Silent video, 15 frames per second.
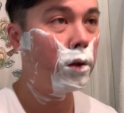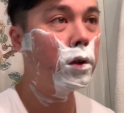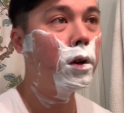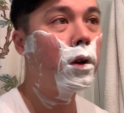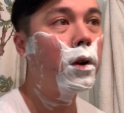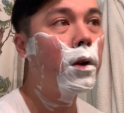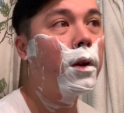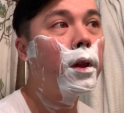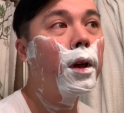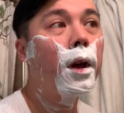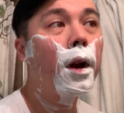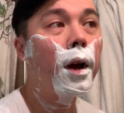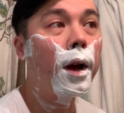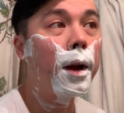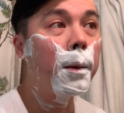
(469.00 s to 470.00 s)
you know that
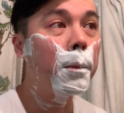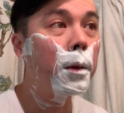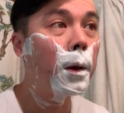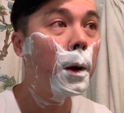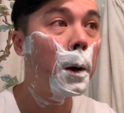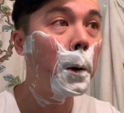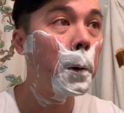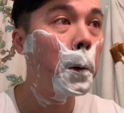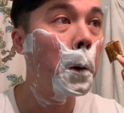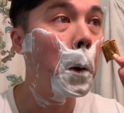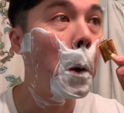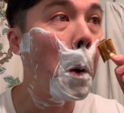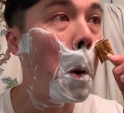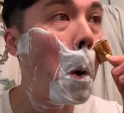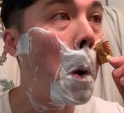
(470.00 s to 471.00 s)
I am there
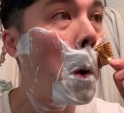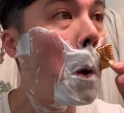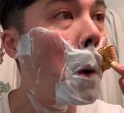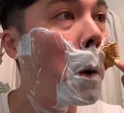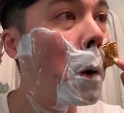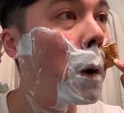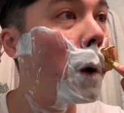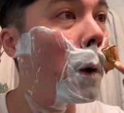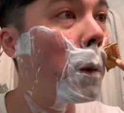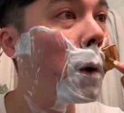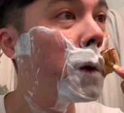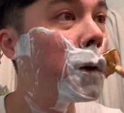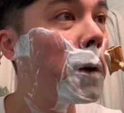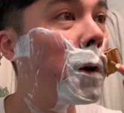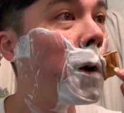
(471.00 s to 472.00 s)
to, I
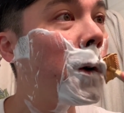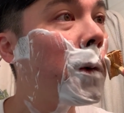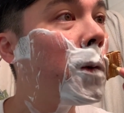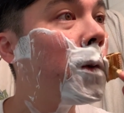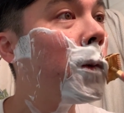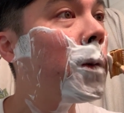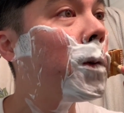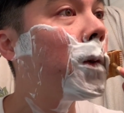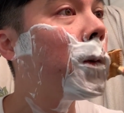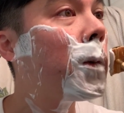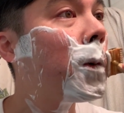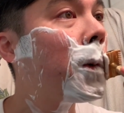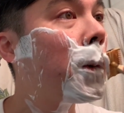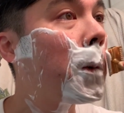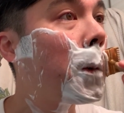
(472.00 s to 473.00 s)
was there
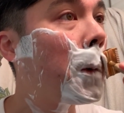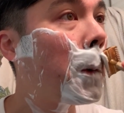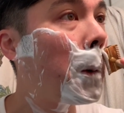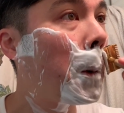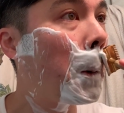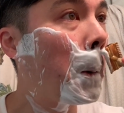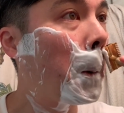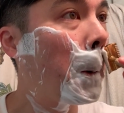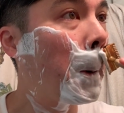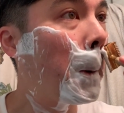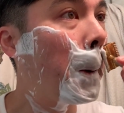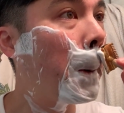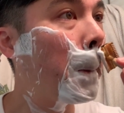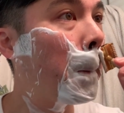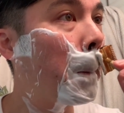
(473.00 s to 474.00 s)

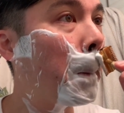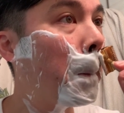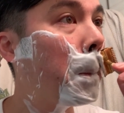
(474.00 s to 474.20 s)
to